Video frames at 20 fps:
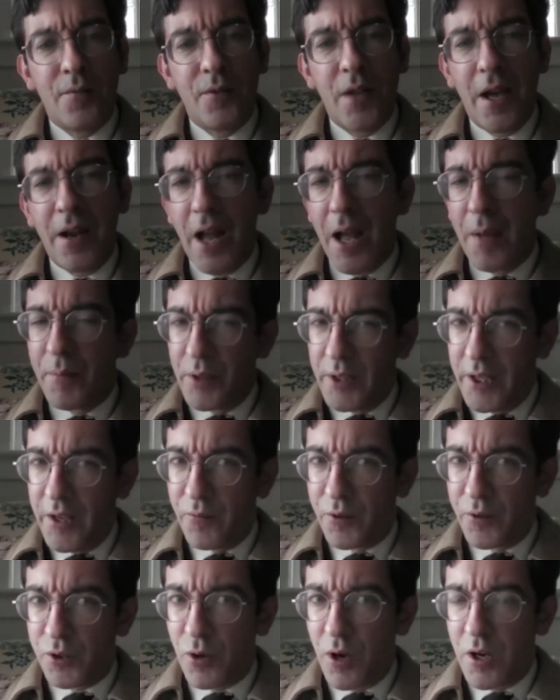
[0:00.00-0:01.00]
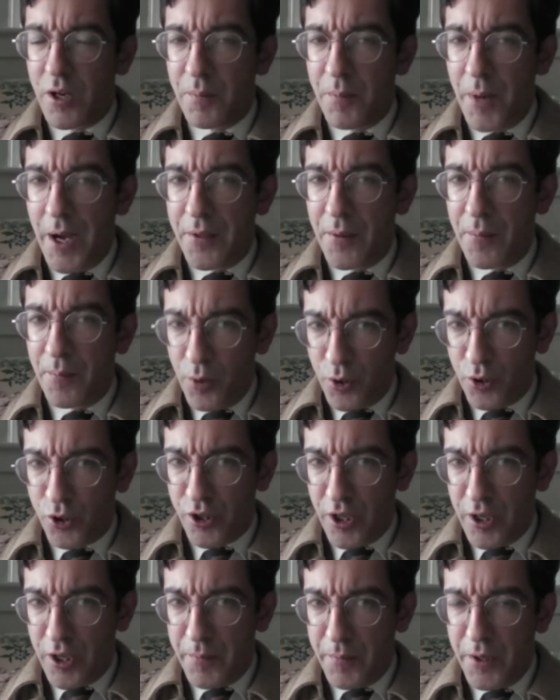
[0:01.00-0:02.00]
that I believe was started by the
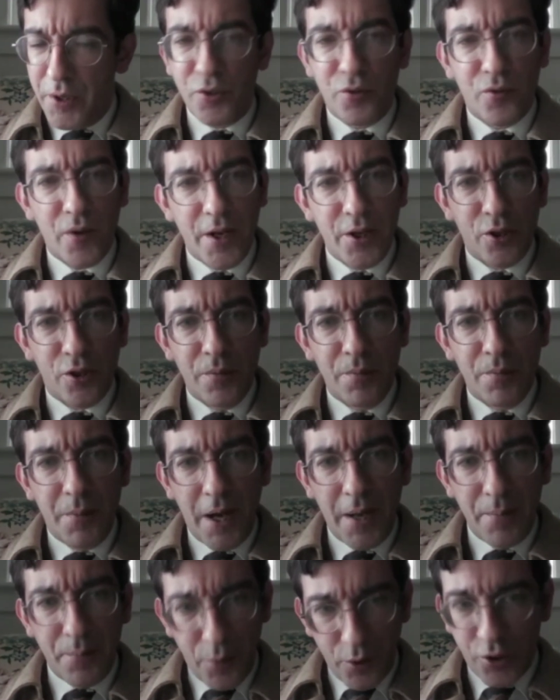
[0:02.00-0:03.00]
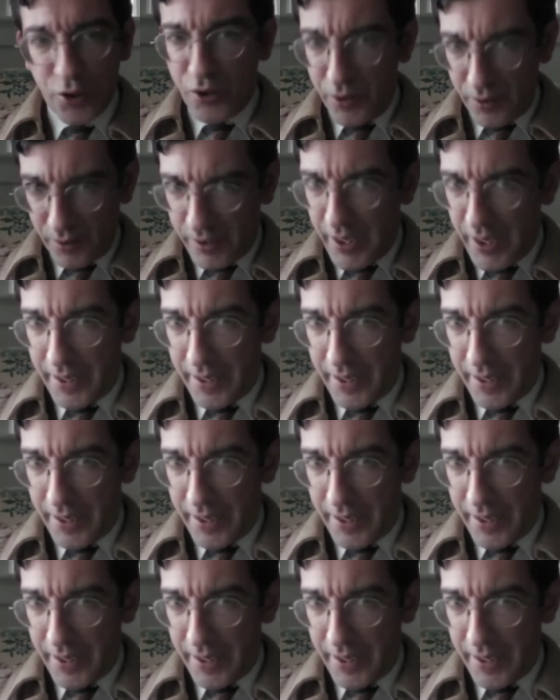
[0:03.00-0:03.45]
Bush administration, by Bush the